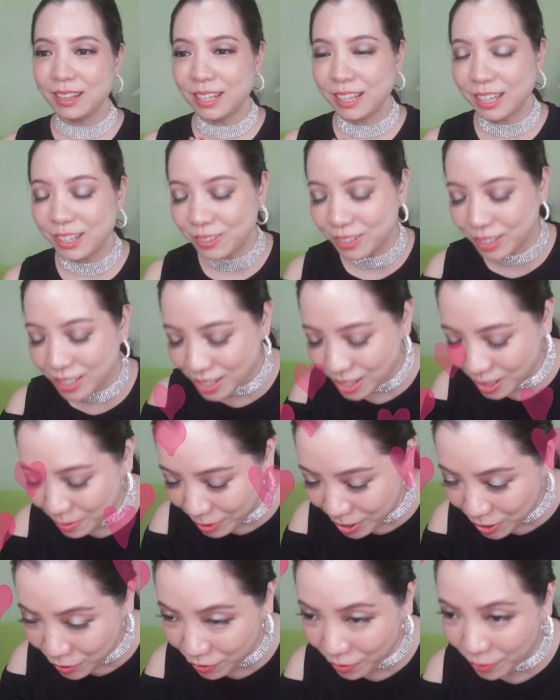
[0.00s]
Thank you dear so
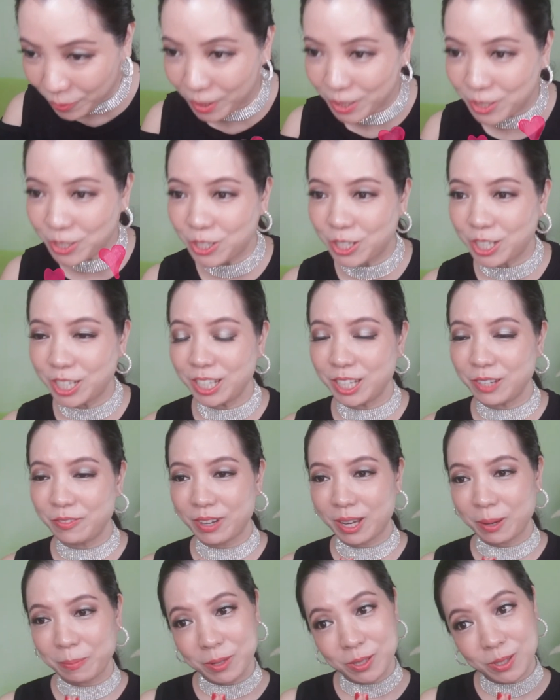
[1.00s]
much for watching. If
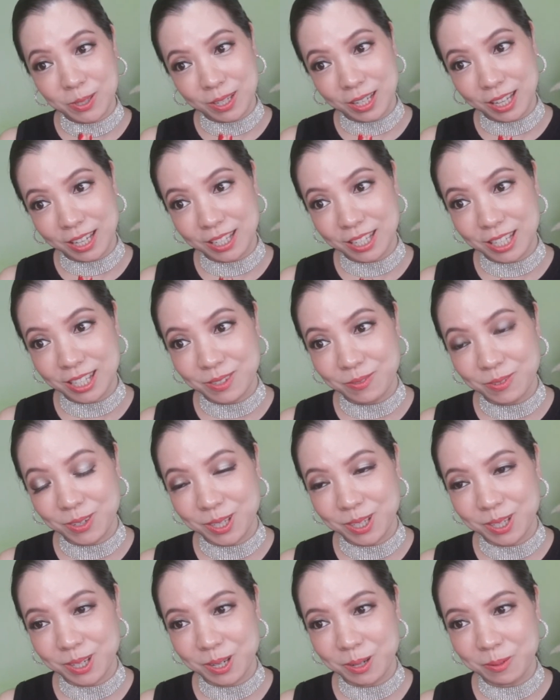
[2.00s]
you happen to like this
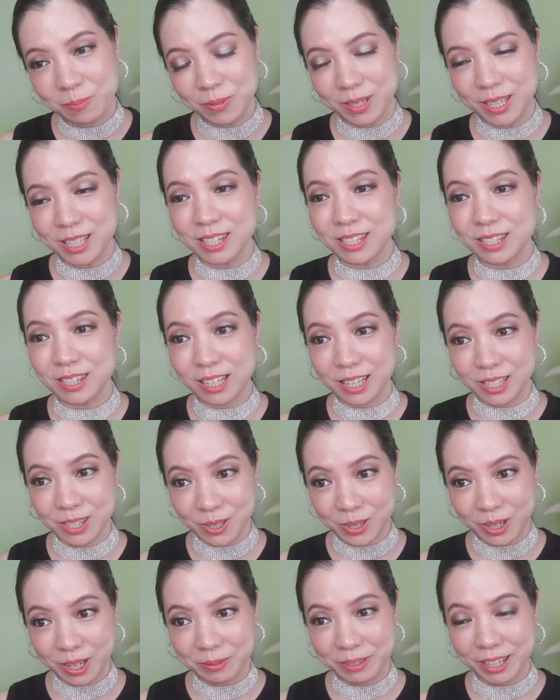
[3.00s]
video, please
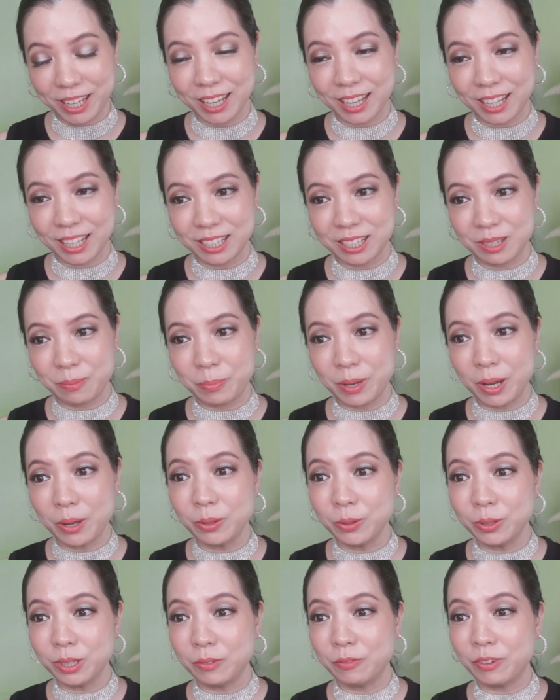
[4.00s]
subscribe and click the
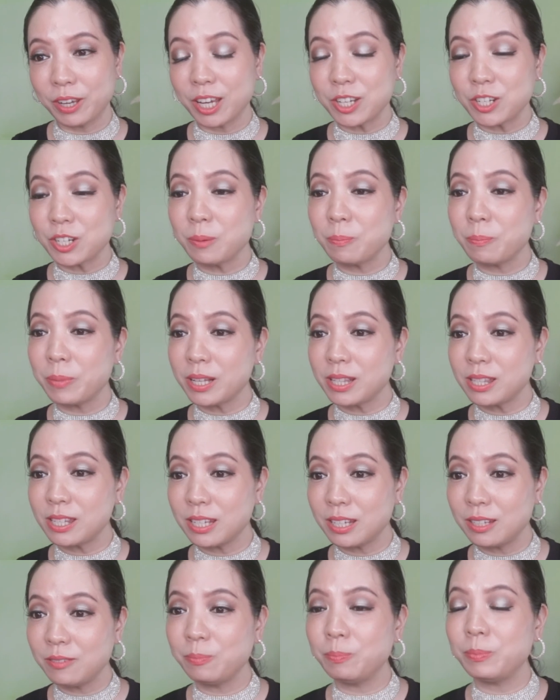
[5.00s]
bell notification
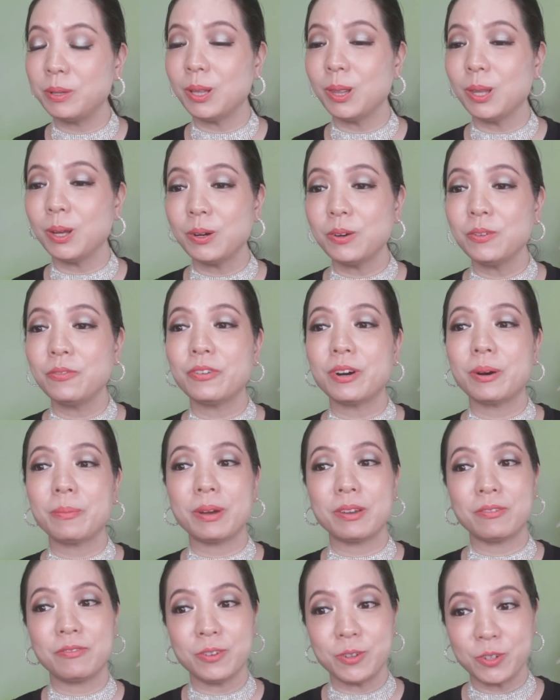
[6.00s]
button below for
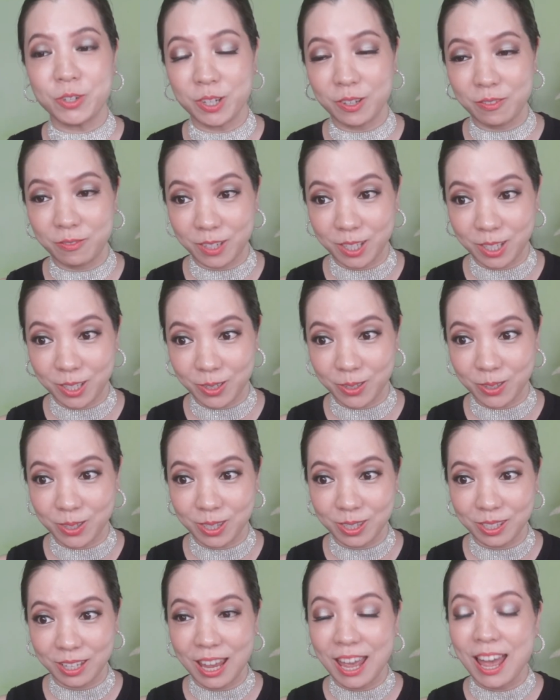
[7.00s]
my future
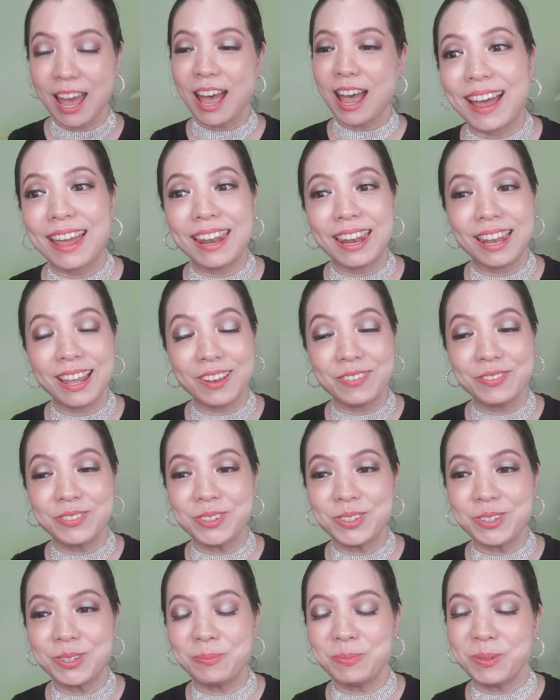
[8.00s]
videos. I love
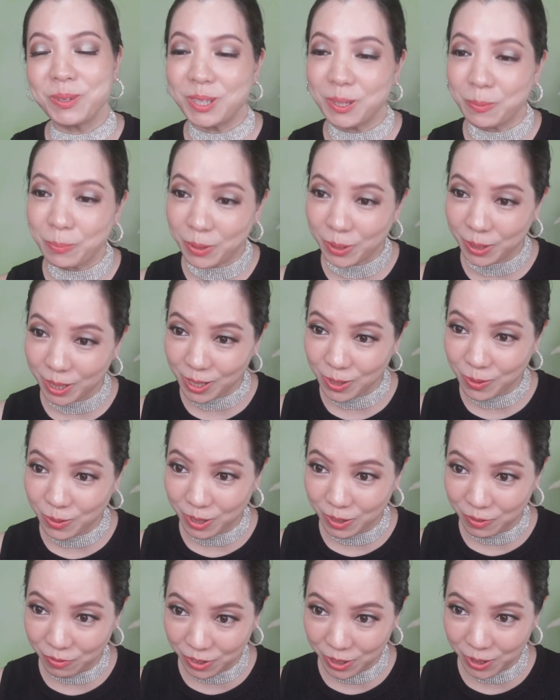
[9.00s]
to do beauty products
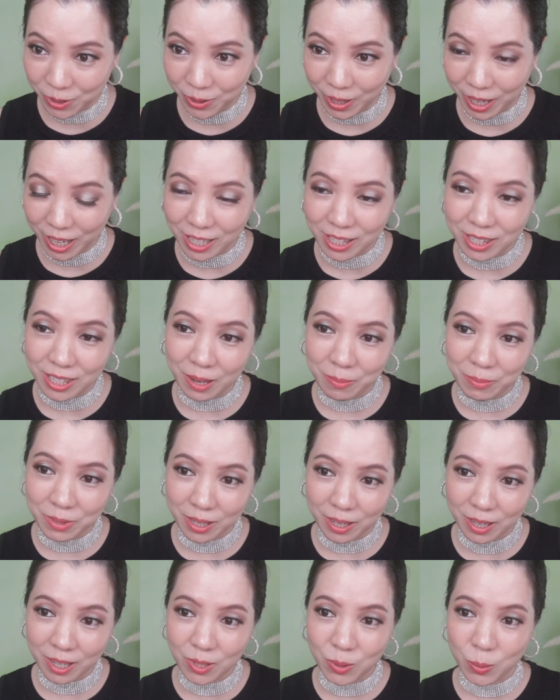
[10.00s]
review, and
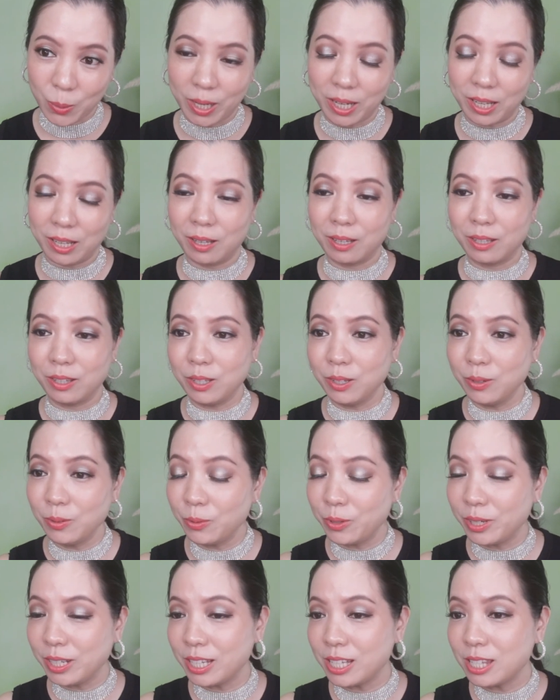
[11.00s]
sometimes when a
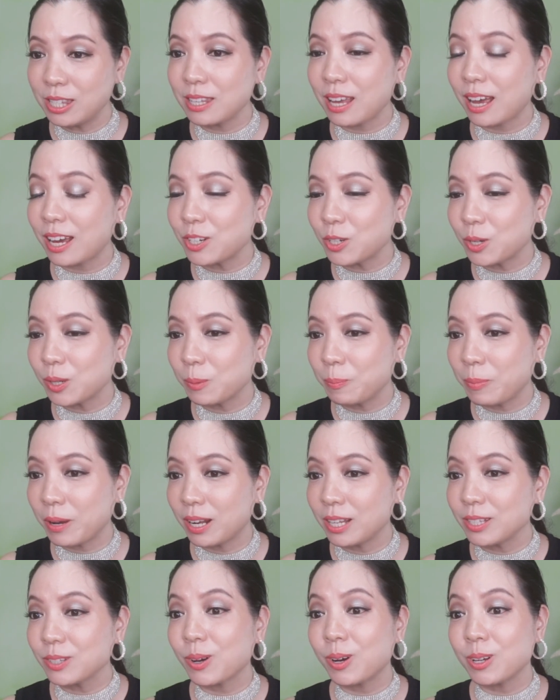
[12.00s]
new release eyeshadow
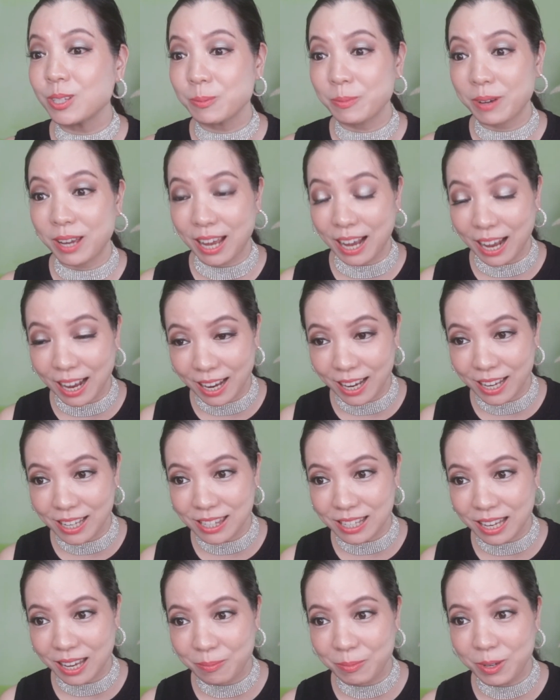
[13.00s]
palette caught my
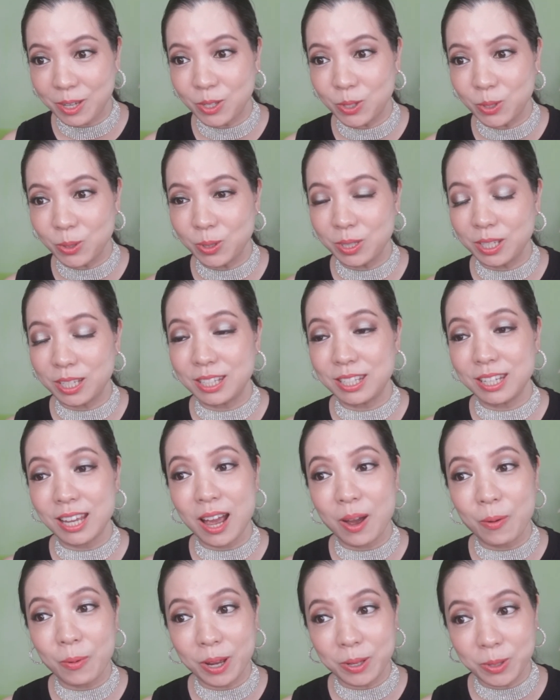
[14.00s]
eyes, I may do the
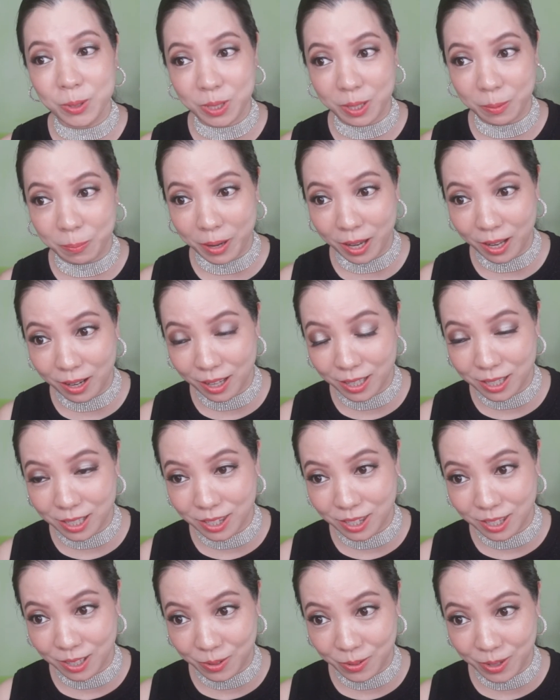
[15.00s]
DIYDTP palette
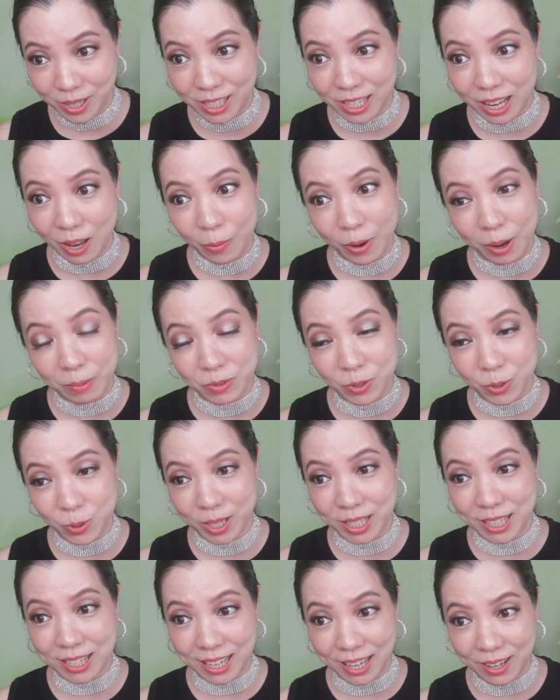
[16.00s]
series like what I'm
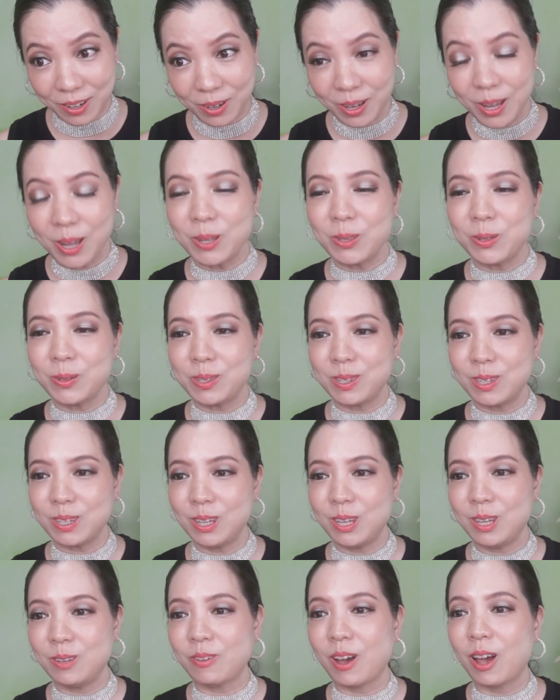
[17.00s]
doing now to
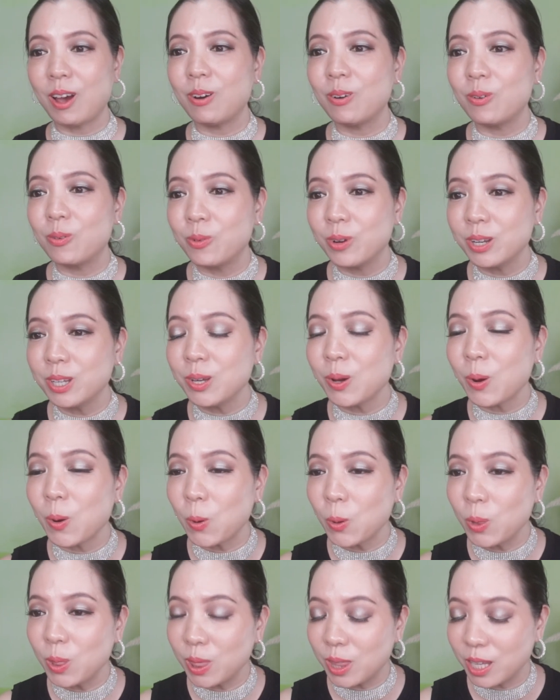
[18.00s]
see if I already
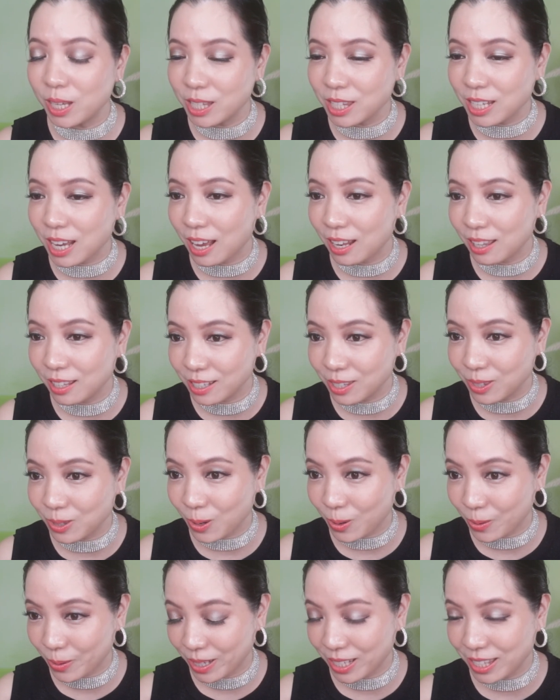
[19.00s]
own these color
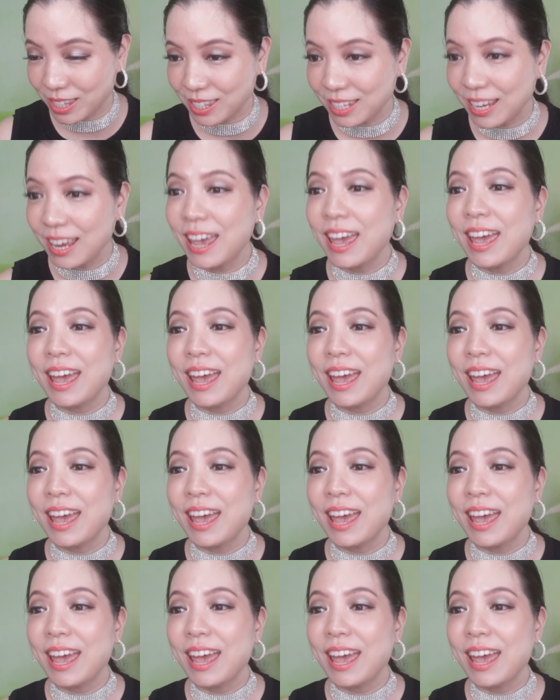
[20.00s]
stories.